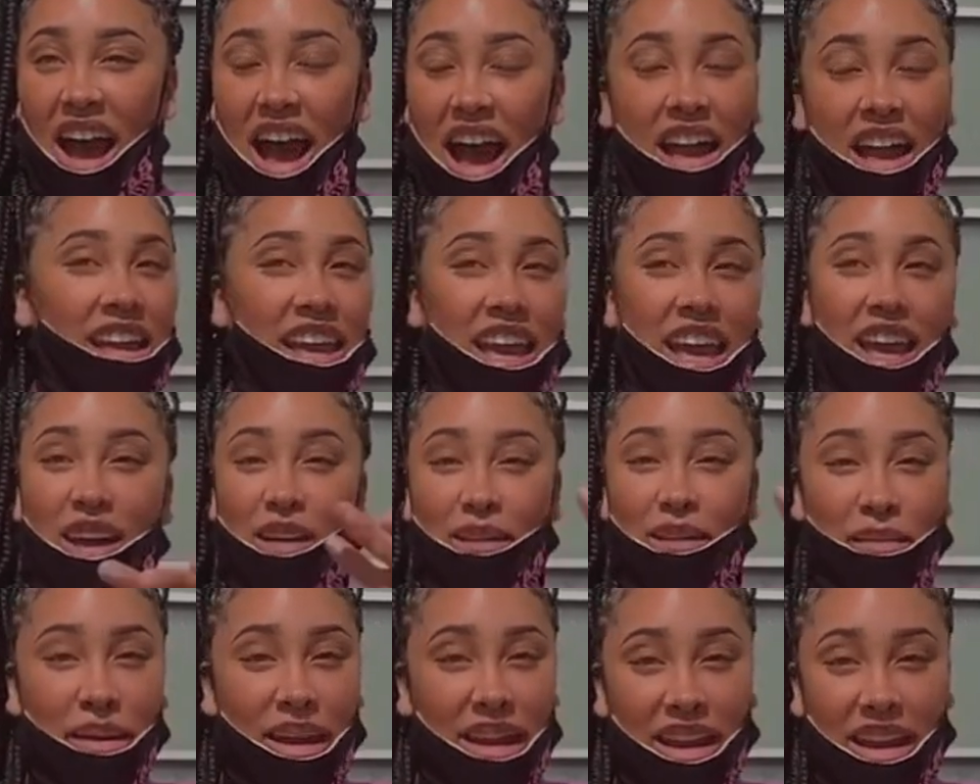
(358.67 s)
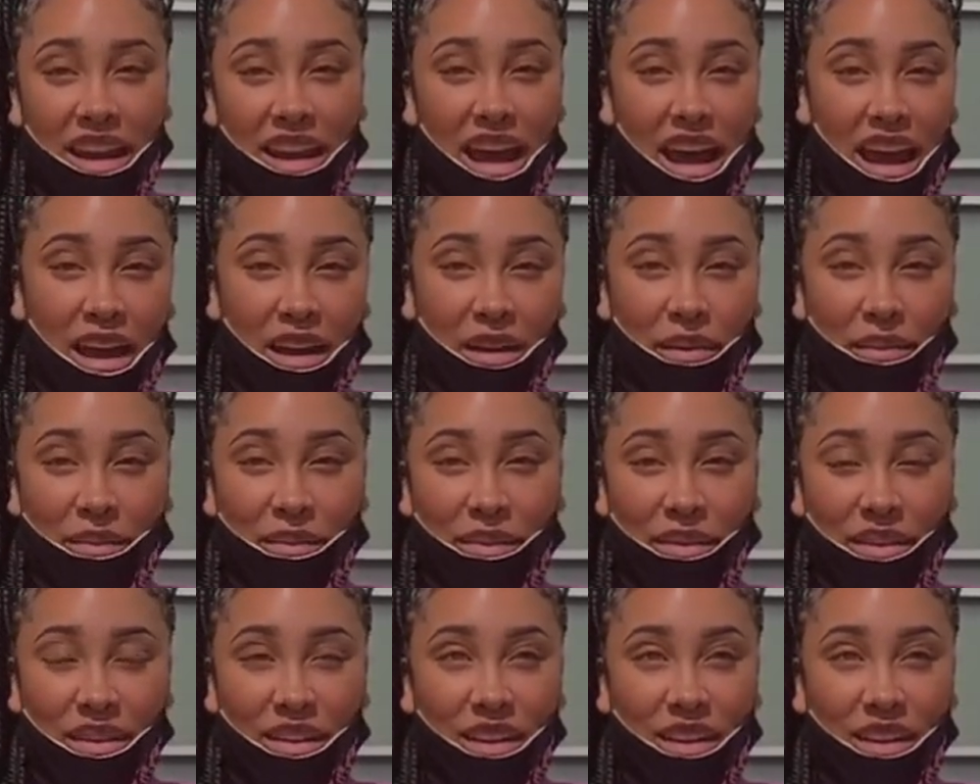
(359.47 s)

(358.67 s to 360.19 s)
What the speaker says: I can't make it up.